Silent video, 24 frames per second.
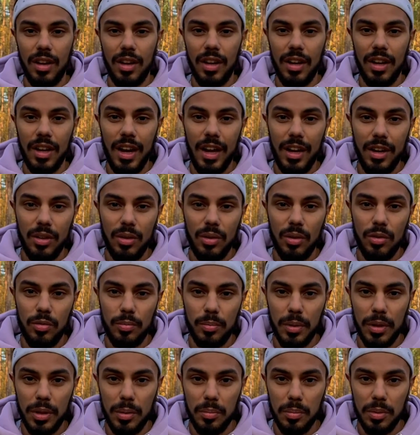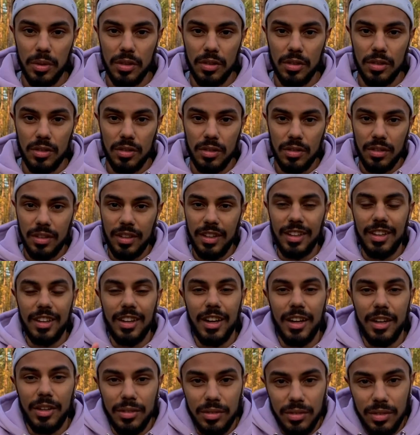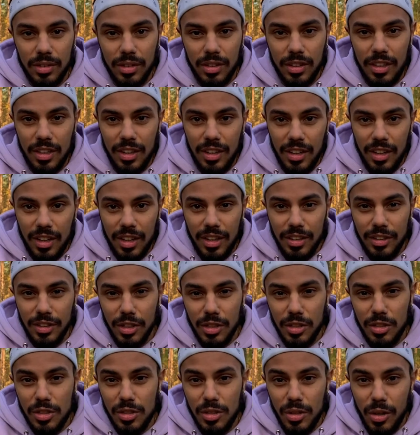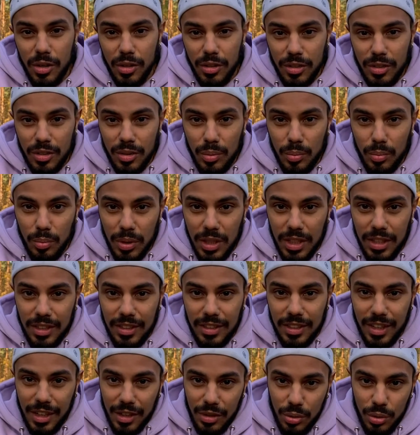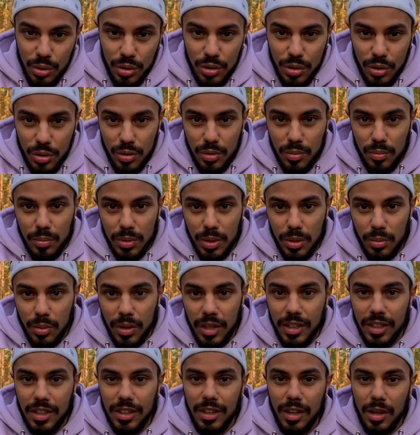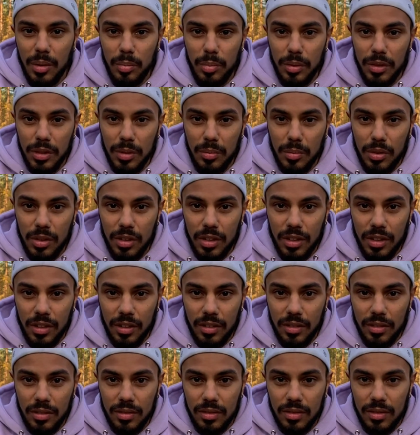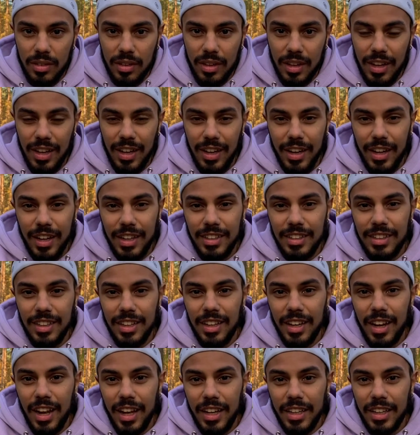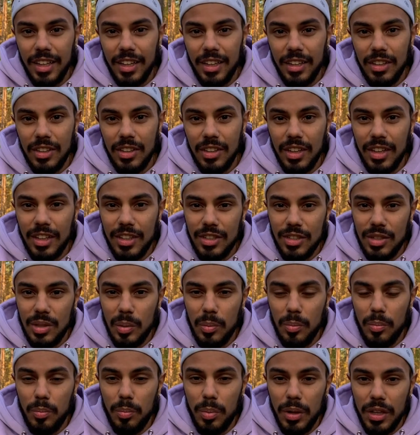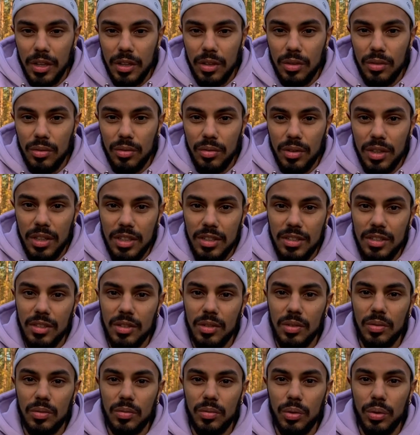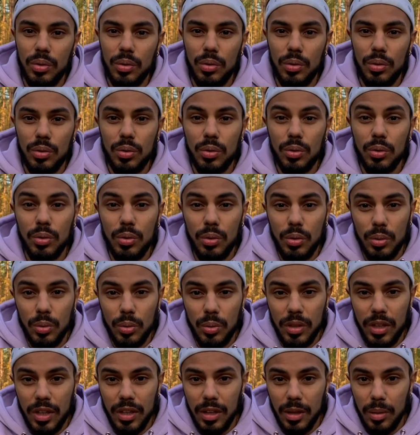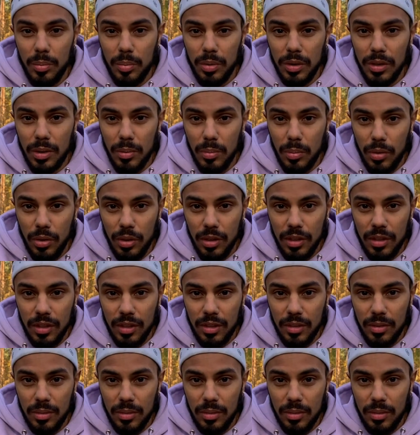Lack of purpose in life does not mean that you shouldn't be waking up in the morning. The lacking is the bigger reason for you to do get up in the morning.